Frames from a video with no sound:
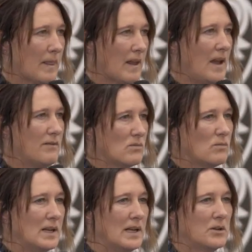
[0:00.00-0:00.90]
Having
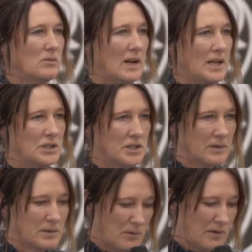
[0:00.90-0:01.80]
really good
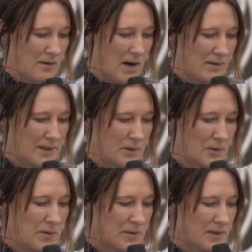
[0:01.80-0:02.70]
relationships with
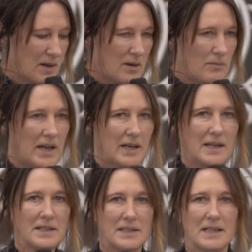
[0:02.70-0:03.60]
RSOs and
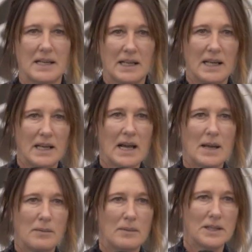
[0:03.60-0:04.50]
understanding their
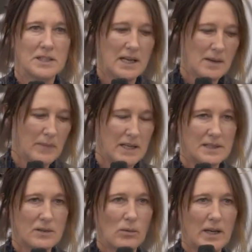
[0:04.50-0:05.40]
capability means
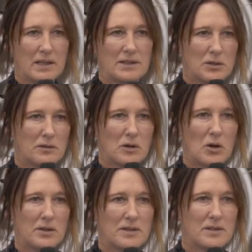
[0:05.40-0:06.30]
that we can sort of
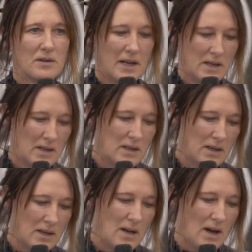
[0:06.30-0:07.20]
co-design
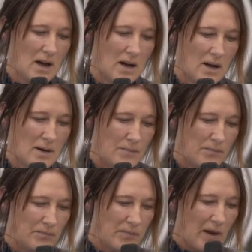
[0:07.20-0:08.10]

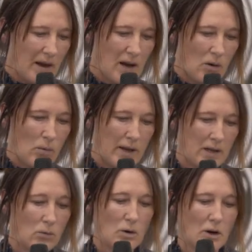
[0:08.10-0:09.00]

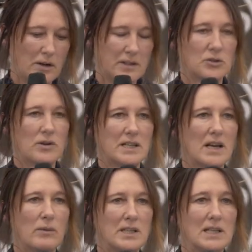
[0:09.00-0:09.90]
or co-construct
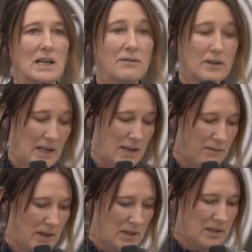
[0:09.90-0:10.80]
how we deliver the
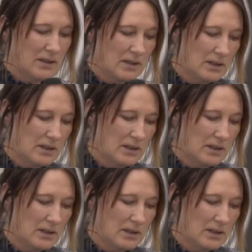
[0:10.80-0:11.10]
event.